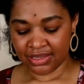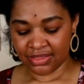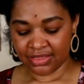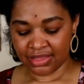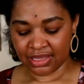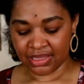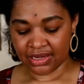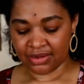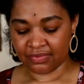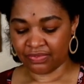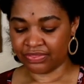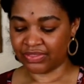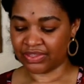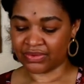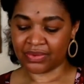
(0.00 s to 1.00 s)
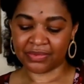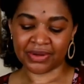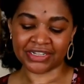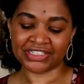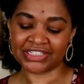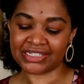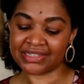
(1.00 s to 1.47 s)
then this will
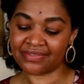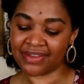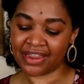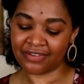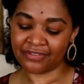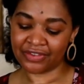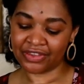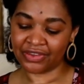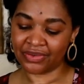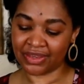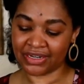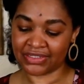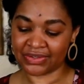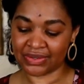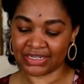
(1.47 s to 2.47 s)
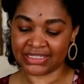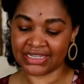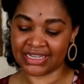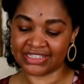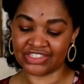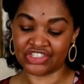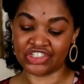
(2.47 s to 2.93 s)
work just fine for you, and it's going to
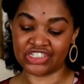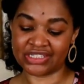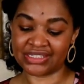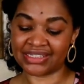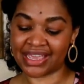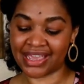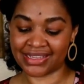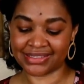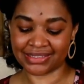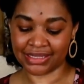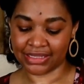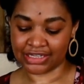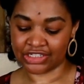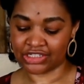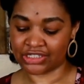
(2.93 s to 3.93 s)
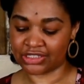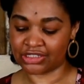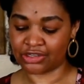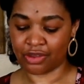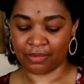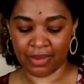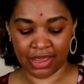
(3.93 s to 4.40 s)
taste just as delicious
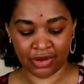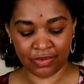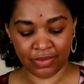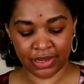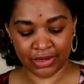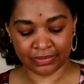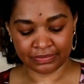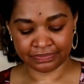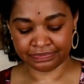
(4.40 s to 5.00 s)
no matter what.